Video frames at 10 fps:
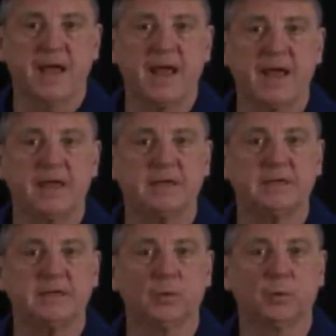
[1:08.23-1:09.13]

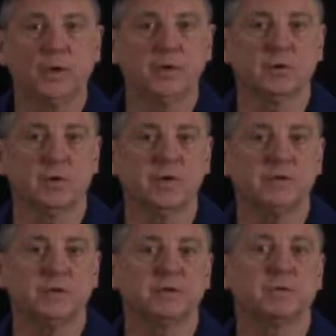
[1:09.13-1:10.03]
And we're going
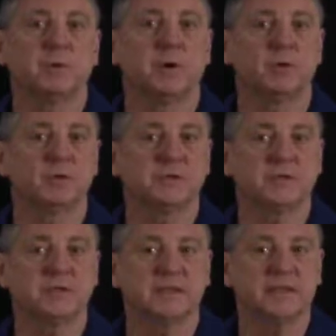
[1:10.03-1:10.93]
to suppose
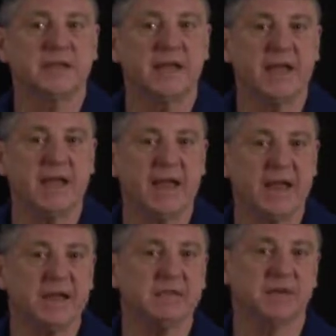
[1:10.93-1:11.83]
that the
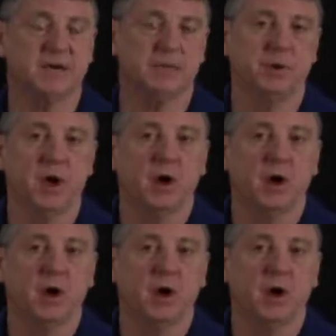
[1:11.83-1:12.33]
A type